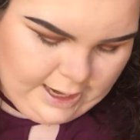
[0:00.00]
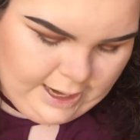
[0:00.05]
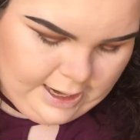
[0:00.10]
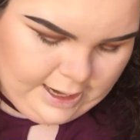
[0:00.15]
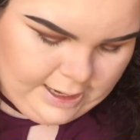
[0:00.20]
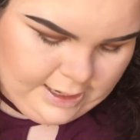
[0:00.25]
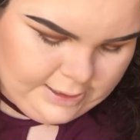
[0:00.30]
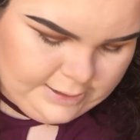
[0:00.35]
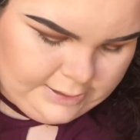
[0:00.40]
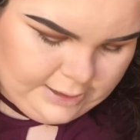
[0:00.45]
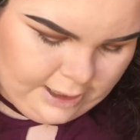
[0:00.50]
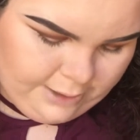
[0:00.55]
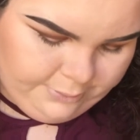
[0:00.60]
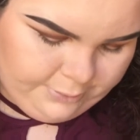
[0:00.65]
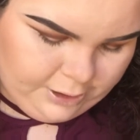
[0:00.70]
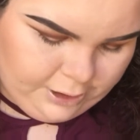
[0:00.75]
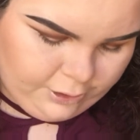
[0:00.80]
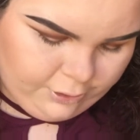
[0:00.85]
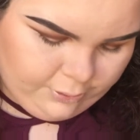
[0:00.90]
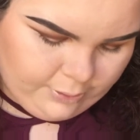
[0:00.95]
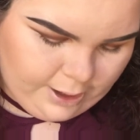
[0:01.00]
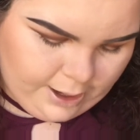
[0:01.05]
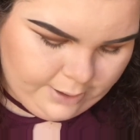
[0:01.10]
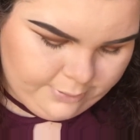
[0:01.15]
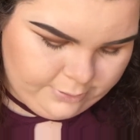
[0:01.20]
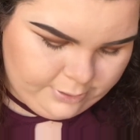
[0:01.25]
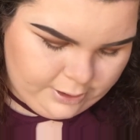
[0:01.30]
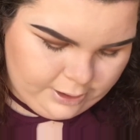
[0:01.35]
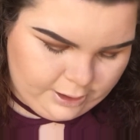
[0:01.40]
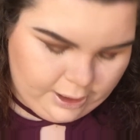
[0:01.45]
and I'm going to
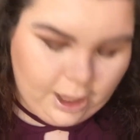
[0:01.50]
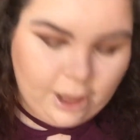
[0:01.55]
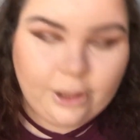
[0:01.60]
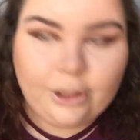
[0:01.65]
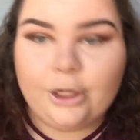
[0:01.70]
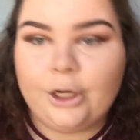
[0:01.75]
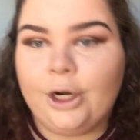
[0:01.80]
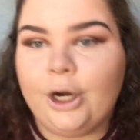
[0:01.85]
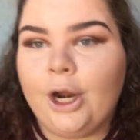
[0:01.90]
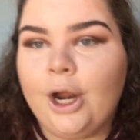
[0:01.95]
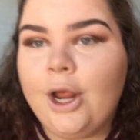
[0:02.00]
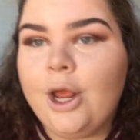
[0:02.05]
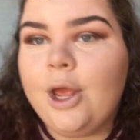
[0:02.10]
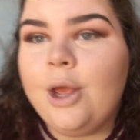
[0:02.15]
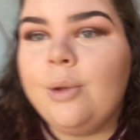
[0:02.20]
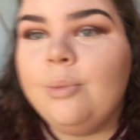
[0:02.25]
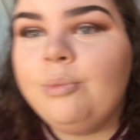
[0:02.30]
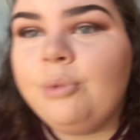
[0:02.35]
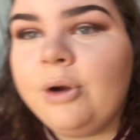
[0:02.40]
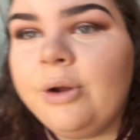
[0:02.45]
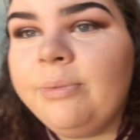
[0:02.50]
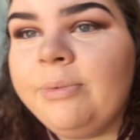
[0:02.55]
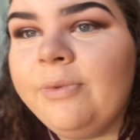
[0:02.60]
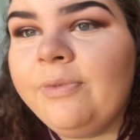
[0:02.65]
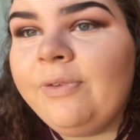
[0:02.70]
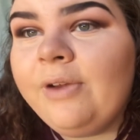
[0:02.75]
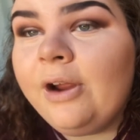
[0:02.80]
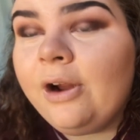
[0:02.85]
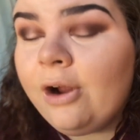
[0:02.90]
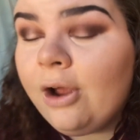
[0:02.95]
grab the color
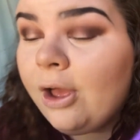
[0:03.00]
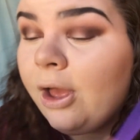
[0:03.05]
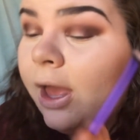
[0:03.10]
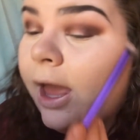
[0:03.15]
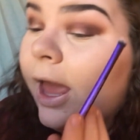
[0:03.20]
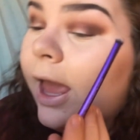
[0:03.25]
Primavera